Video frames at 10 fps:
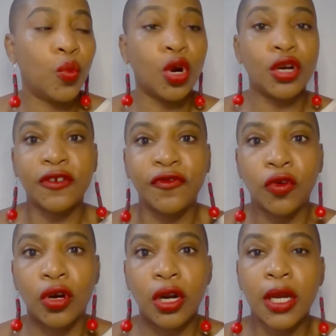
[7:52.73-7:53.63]
worked
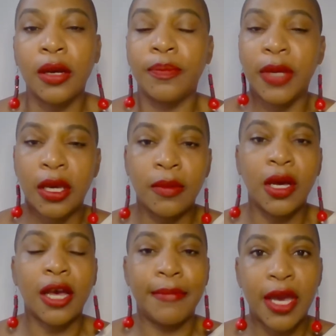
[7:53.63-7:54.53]
for, of being
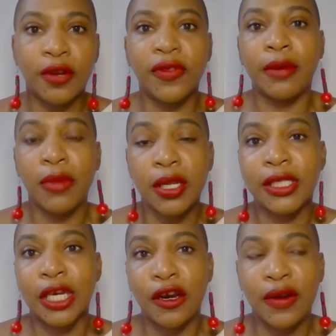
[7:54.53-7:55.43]
a commander of their
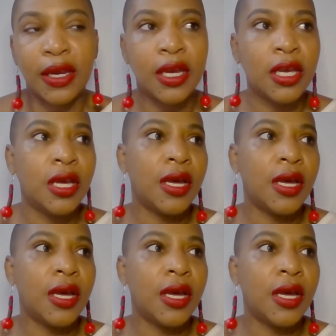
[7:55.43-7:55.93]
military,